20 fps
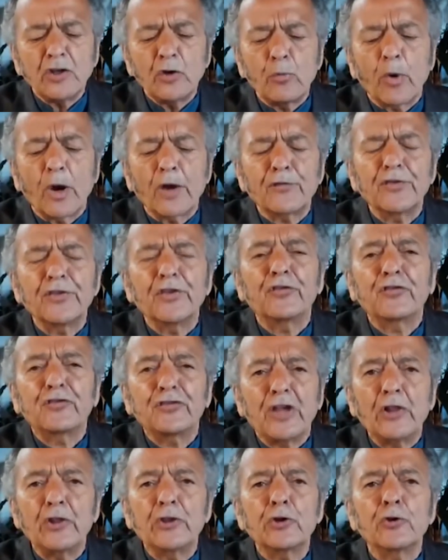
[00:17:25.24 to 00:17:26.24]
did work for the
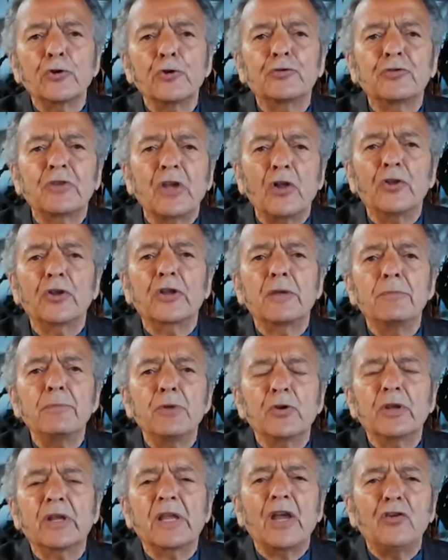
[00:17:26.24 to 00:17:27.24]
Cellular
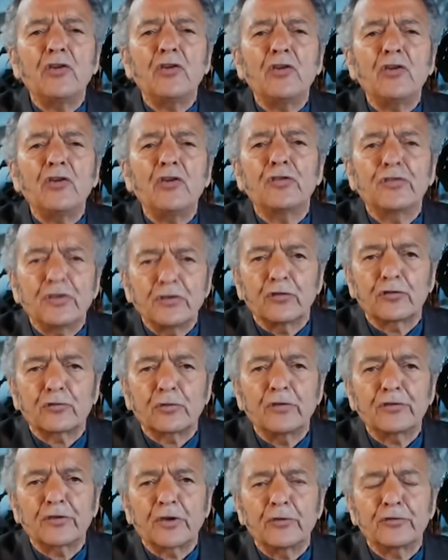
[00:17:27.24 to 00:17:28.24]
Telecommunications
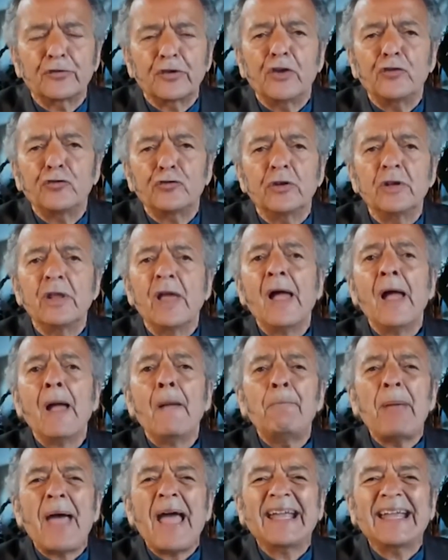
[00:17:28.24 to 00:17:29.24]
Industry Association
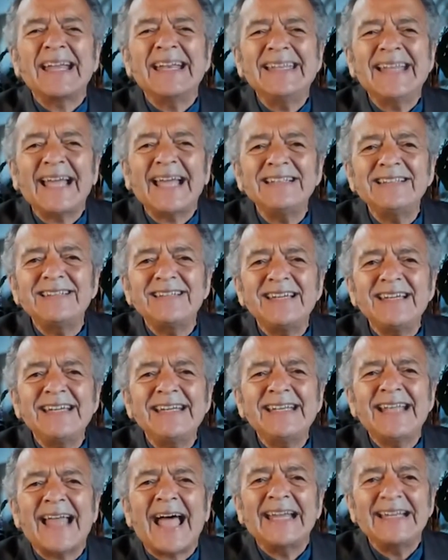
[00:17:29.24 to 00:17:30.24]
back in
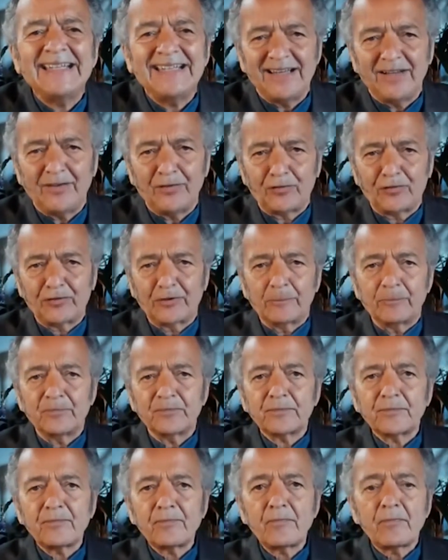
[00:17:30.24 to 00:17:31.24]
1990s
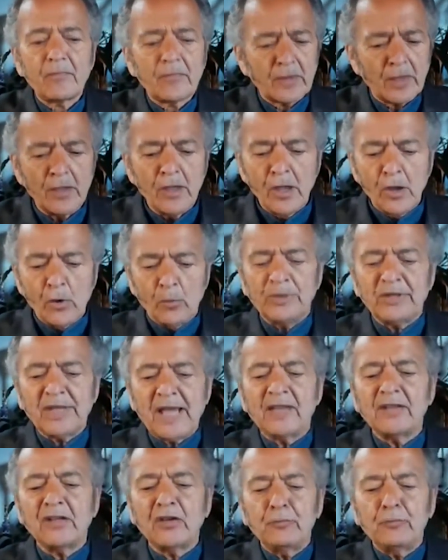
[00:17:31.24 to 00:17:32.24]

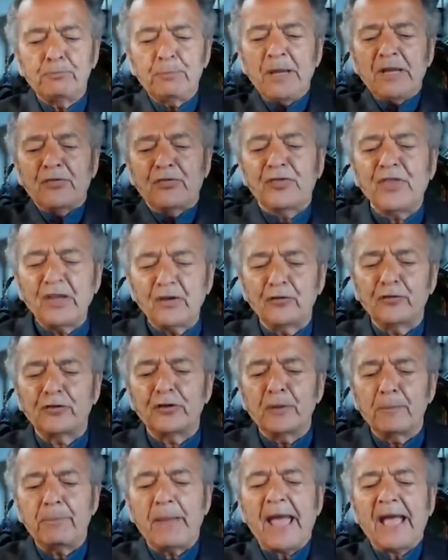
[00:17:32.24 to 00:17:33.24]
when they had these big
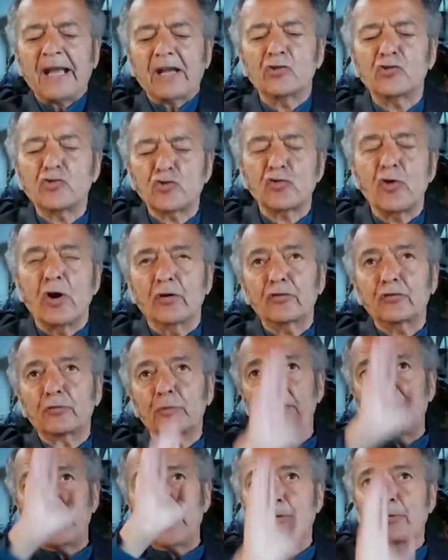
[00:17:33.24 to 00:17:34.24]
things in the back of
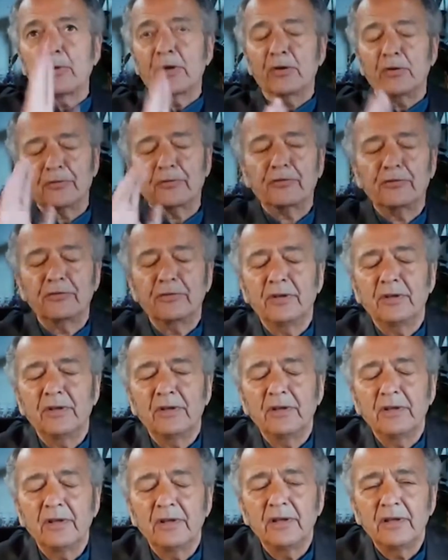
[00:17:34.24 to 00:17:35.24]
trunks with aerials.
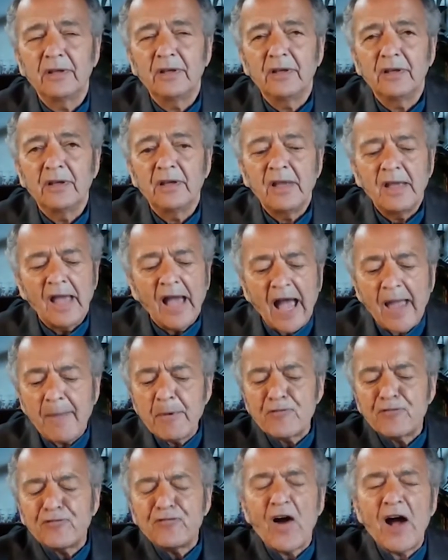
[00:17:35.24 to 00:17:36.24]

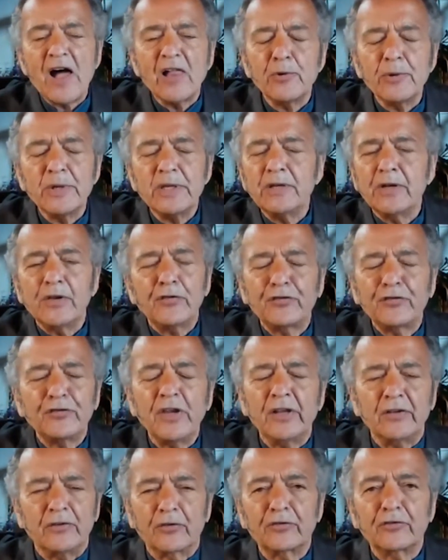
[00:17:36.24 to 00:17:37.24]
I've been following
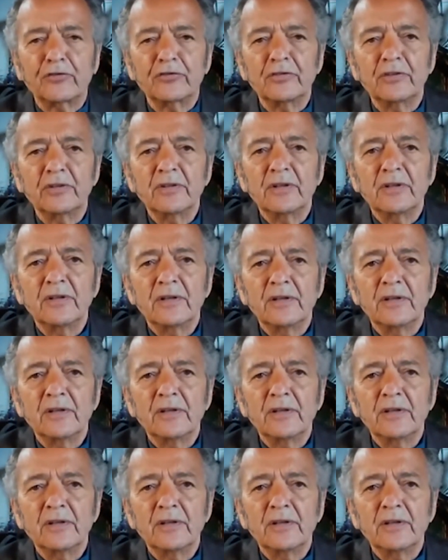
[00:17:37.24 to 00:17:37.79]
this since.